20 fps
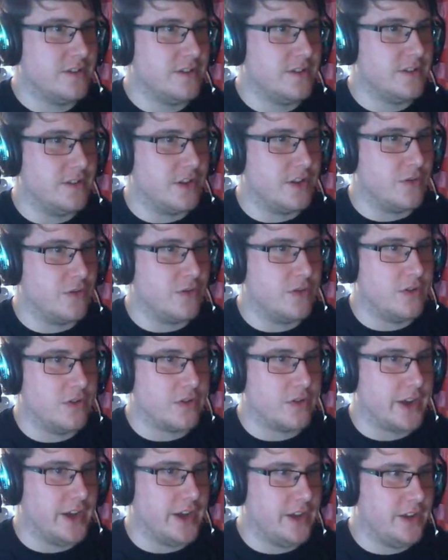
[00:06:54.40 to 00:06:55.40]
No.
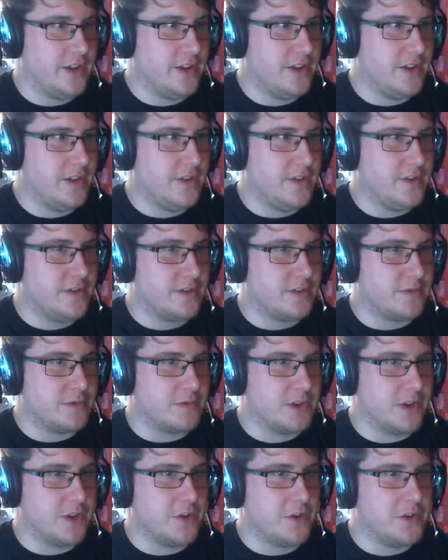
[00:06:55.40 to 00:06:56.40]
Okay. We're
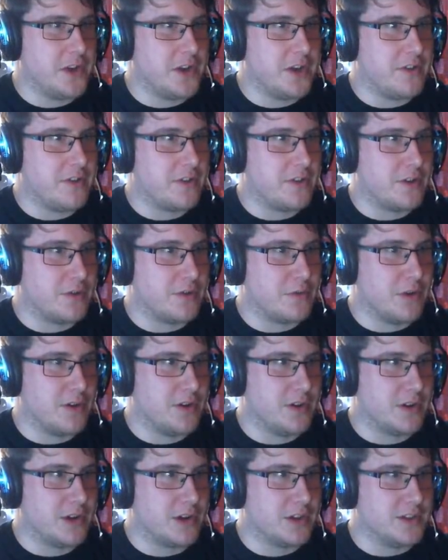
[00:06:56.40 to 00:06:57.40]
not going down the third one,
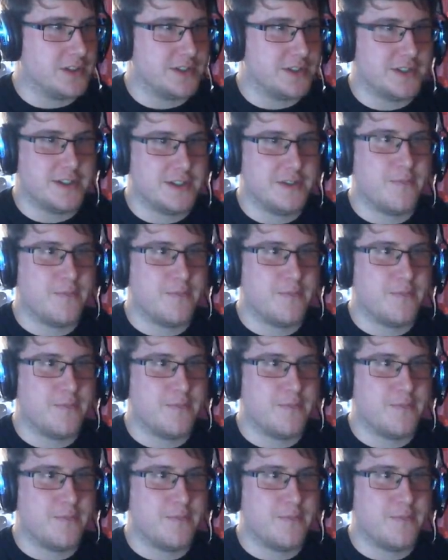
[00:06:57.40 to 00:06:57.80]
because...